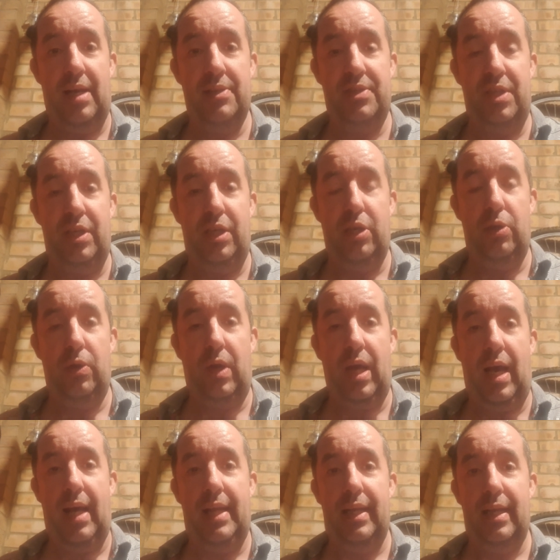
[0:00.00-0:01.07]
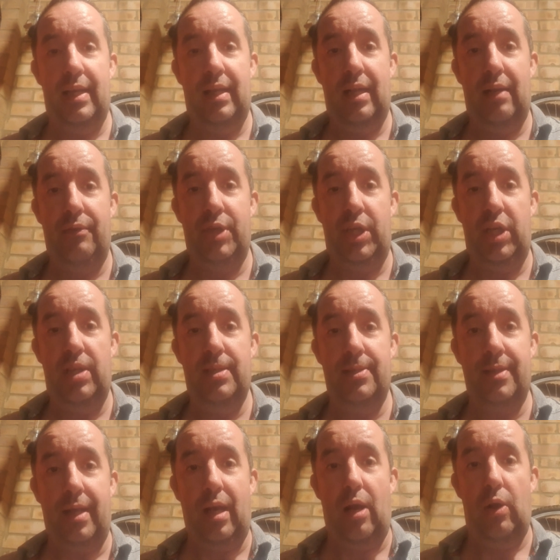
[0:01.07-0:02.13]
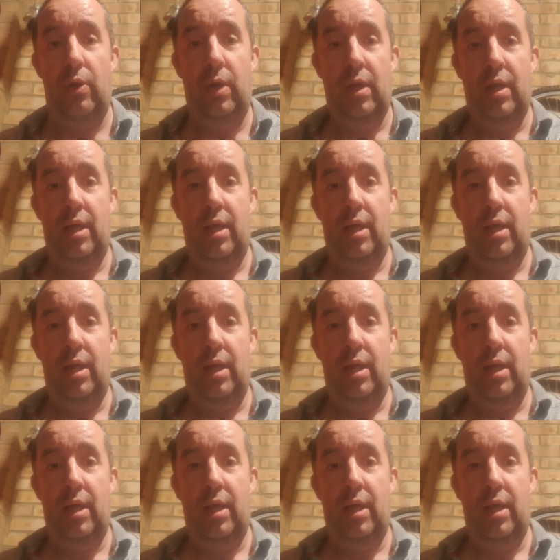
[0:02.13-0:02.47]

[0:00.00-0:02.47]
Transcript: us in the UK 11 years ago